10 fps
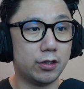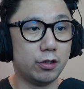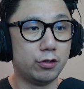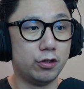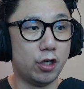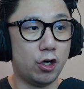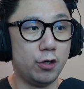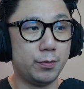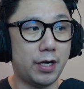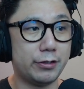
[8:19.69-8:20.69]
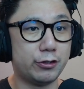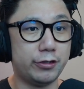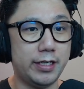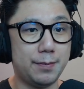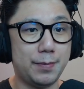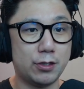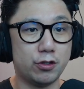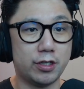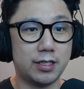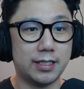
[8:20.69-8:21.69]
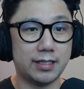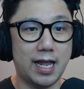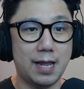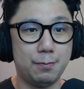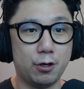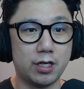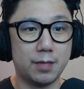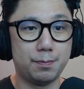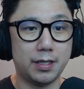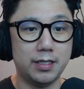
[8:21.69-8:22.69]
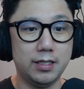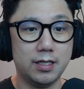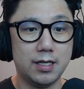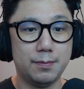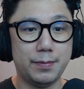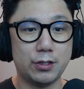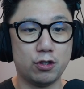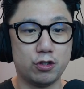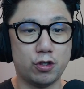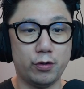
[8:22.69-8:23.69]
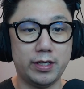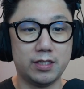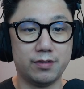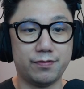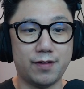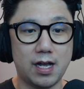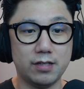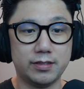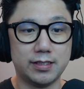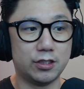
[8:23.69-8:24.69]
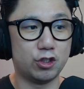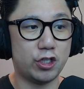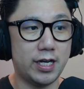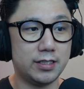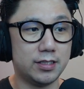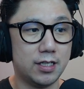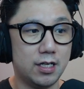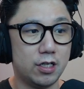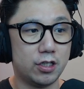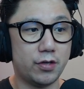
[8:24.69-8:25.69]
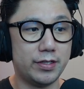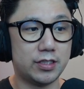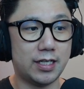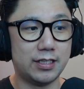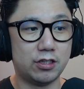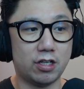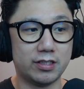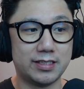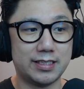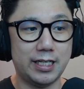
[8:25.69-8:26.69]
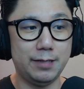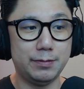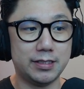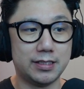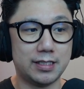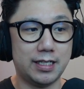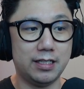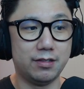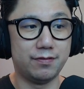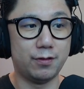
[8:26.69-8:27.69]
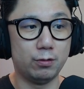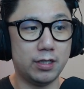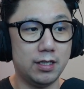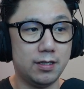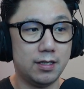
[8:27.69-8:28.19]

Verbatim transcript: Go to your home directory and make sure you click the hamburger button. Make sure show hidden files, this is checked. Go inside .steam, this is a hidden folder.